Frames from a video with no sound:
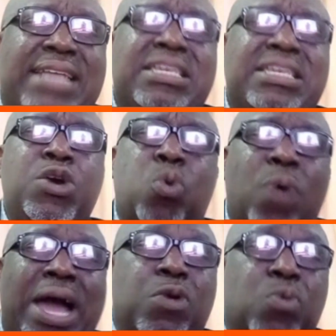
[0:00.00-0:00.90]
that,
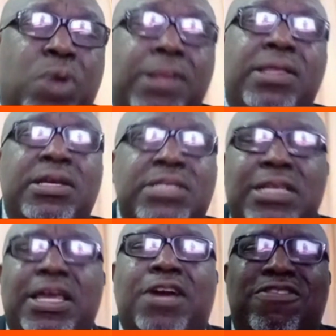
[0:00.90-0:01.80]
why? Well,
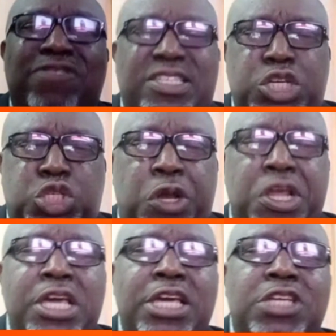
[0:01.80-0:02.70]
still a
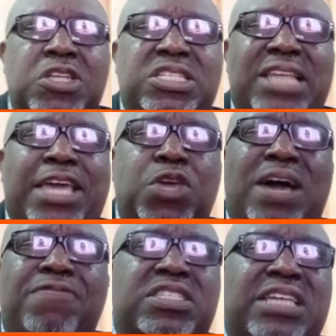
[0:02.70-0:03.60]
conversation. It's just like
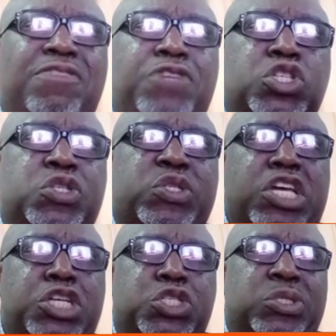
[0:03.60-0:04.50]
you have the television
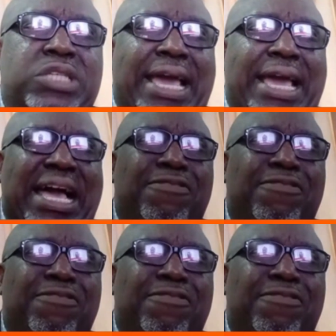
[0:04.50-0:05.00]
stations like